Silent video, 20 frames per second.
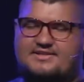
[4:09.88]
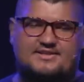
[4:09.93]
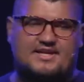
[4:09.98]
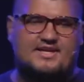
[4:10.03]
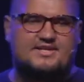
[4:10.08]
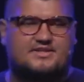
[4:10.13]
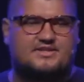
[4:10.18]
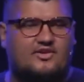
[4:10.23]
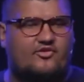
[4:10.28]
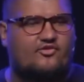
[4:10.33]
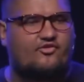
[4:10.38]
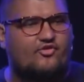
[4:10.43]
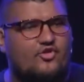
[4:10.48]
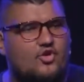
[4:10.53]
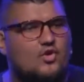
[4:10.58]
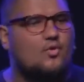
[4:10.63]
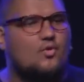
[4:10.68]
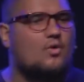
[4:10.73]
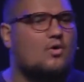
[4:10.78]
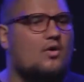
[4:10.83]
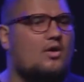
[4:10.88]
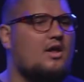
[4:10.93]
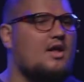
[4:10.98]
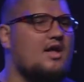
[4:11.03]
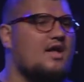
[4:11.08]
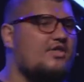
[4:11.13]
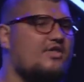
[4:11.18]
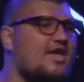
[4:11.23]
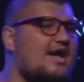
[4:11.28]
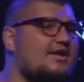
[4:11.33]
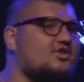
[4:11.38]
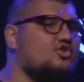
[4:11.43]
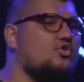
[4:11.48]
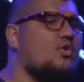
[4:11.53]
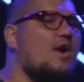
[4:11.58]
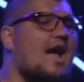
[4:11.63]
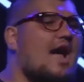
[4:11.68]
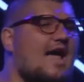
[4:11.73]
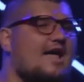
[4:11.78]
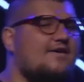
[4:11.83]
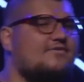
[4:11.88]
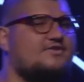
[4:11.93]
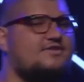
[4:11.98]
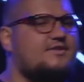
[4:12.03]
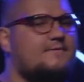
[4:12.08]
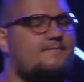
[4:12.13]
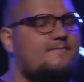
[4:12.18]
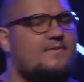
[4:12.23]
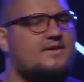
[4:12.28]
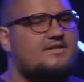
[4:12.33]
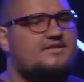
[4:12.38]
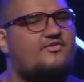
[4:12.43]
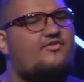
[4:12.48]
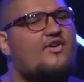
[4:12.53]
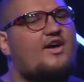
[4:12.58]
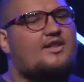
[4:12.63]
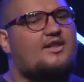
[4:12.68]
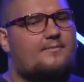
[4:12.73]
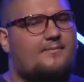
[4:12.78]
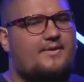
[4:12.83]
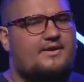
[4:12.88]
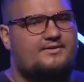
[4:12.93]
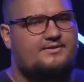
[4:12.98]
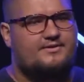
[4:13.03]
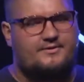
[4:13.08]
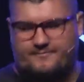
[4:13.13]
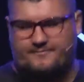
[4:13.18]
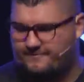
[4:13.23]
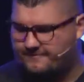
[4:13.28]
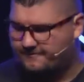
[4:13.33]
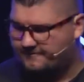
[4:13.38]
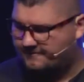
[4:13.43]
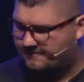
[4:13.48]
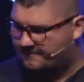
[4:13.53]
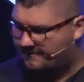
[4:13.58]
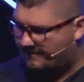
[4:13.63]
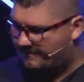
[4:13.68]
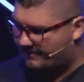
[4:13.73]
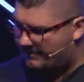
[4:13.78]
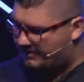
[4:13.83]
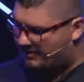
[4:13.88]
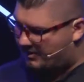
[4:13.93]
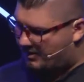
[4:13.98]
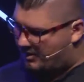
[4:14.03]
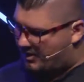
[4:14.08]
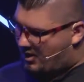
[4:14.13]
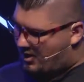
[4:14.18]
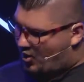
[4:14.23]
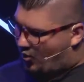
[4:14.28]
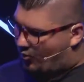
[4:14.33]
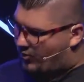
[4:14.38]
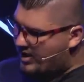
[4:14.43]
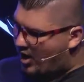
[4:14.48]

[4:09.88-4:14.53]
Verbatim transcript: is the fuel that drives development. We